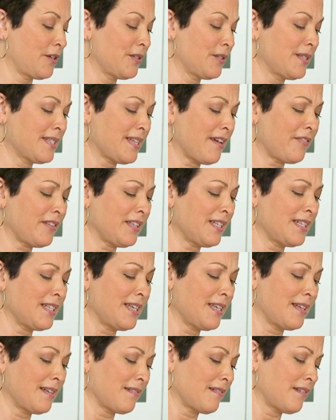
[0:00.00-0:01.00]
You definitely
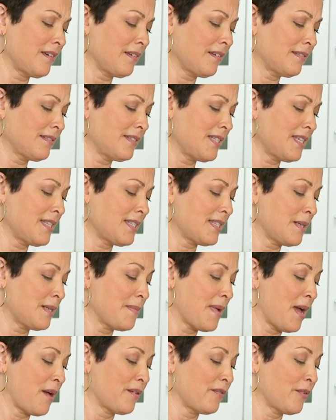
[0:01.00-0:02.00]
need a decent
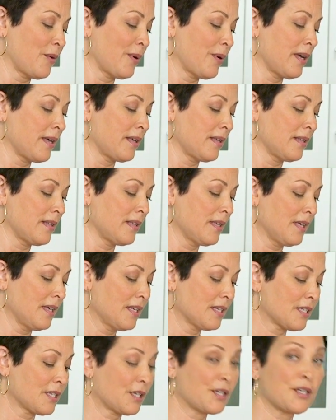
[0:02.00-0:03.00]
amount of oil
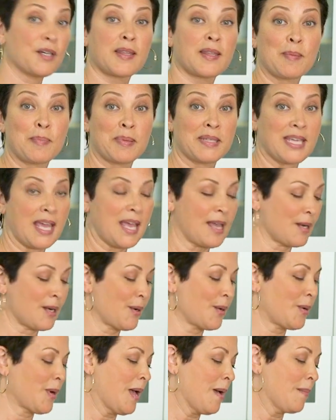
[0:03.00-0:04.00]
to cook the potato.